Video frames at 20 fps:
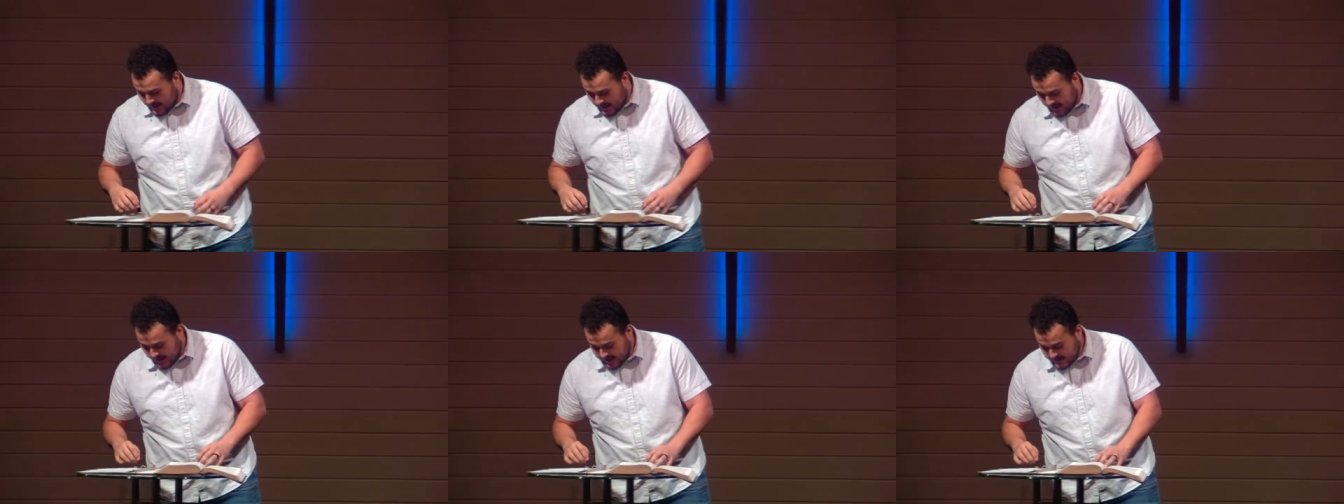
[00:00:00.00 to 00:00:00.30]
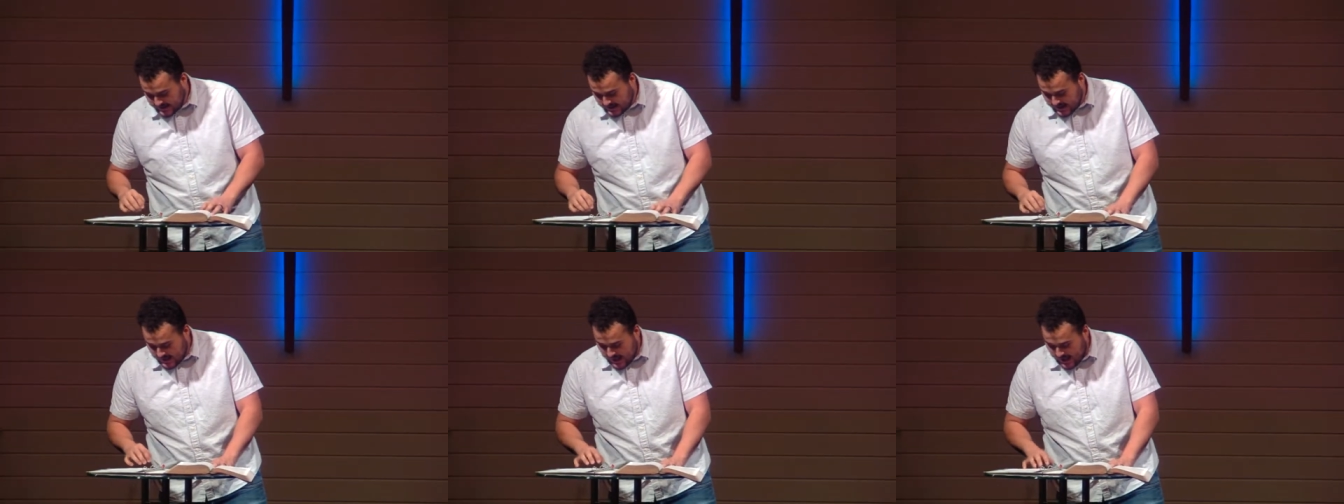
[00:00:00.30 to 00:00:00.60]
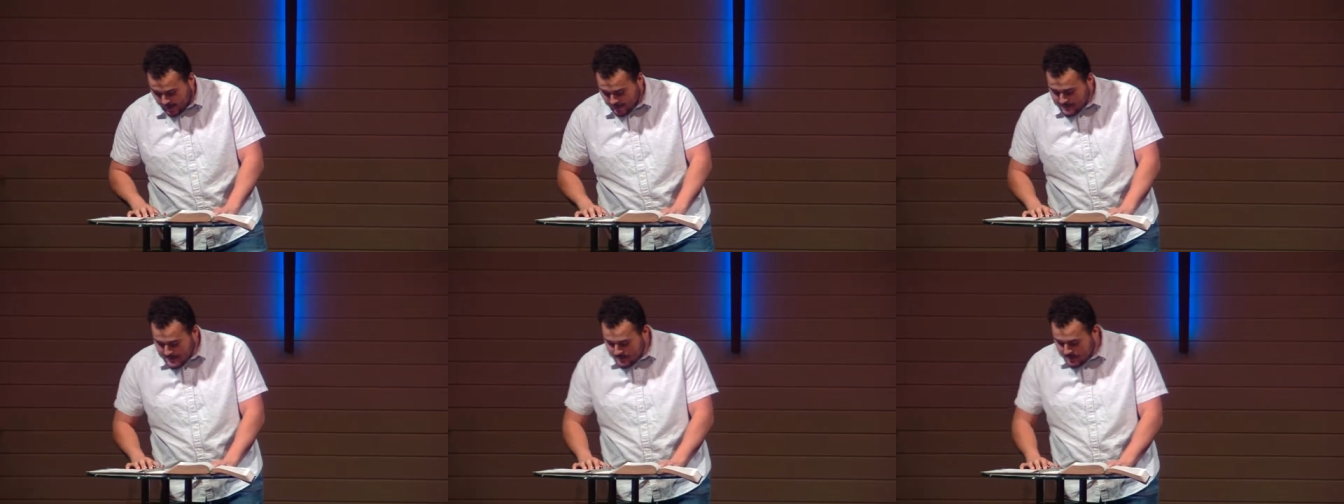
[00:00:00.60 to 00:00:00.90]
And
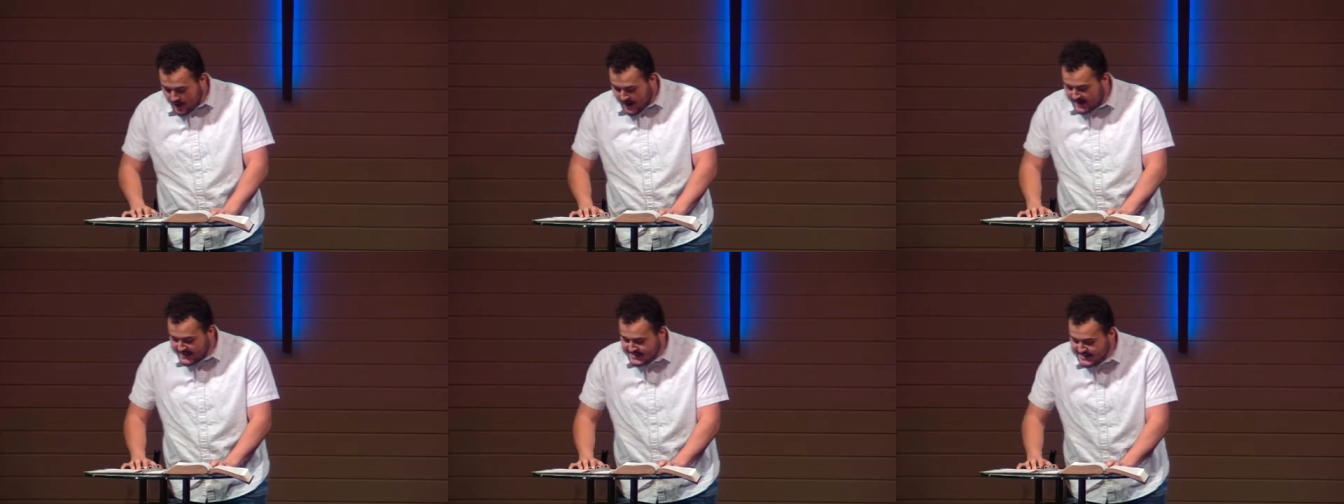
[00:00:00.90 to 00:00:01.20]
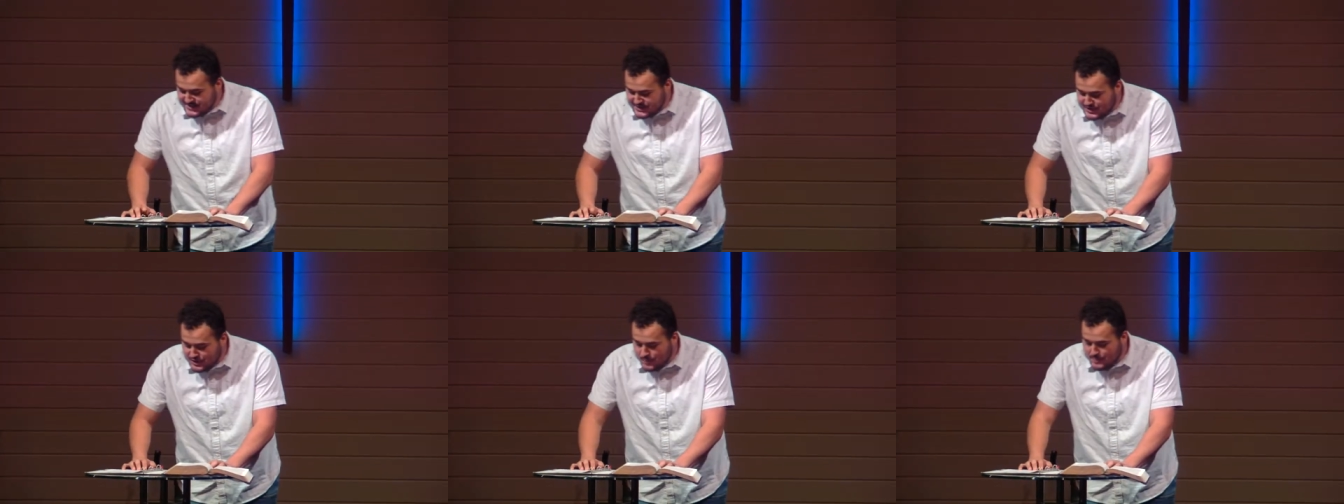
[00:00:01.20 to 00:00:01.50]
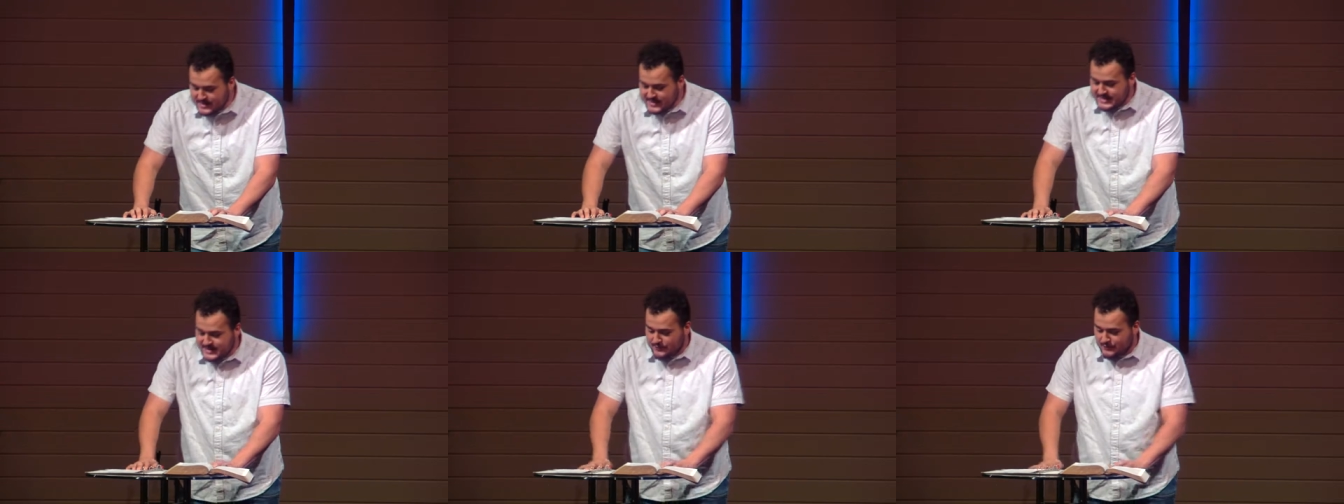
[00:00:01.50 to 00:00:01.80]
I remember asking so
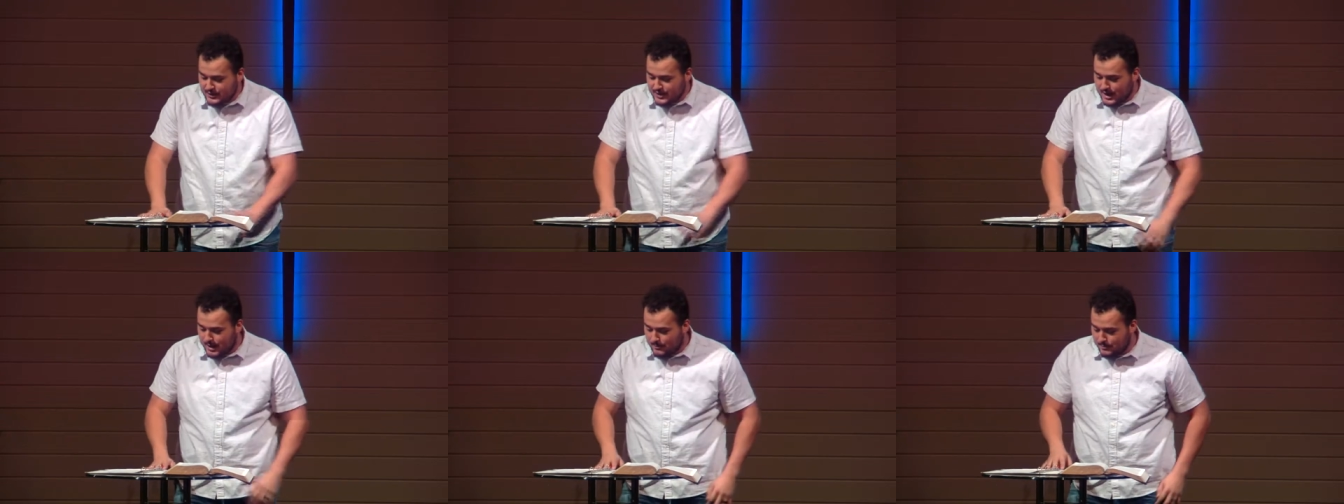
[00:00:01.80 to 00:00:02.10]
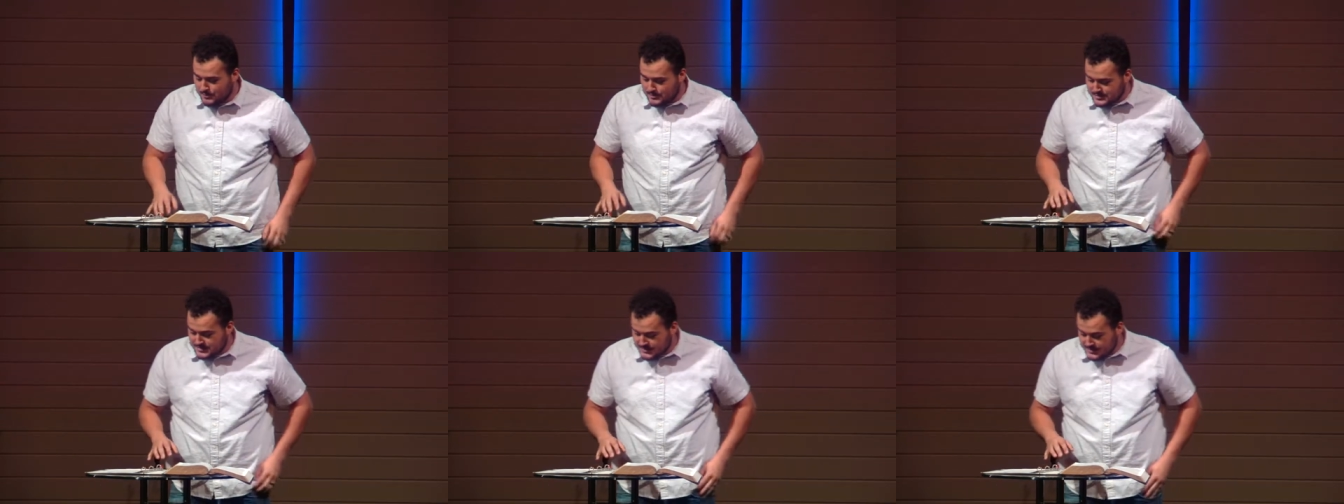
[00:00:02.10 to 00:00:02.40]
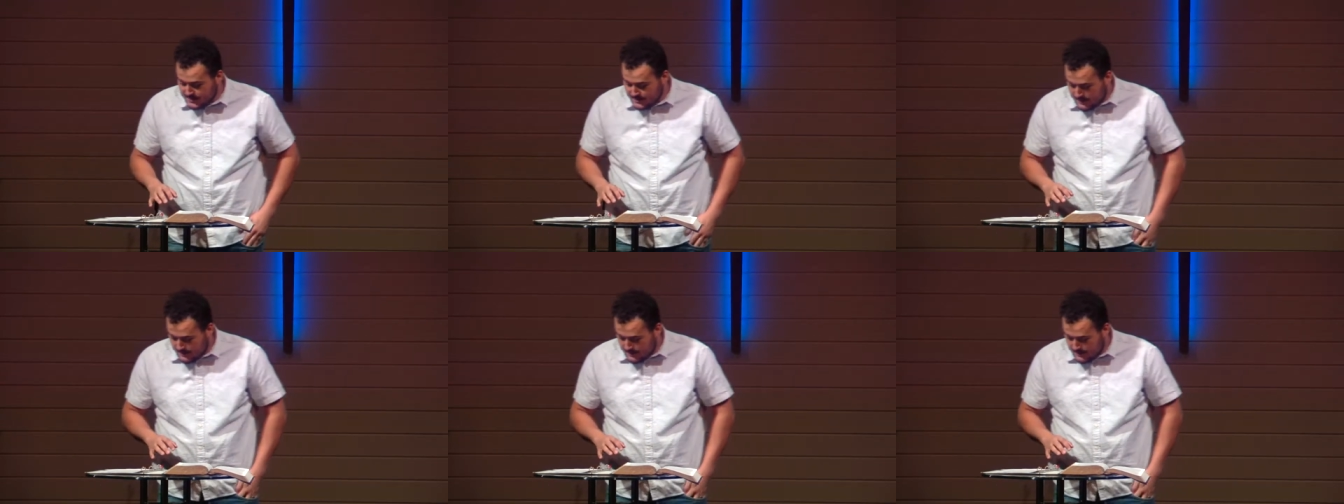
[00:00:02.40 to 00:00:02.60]
many different couples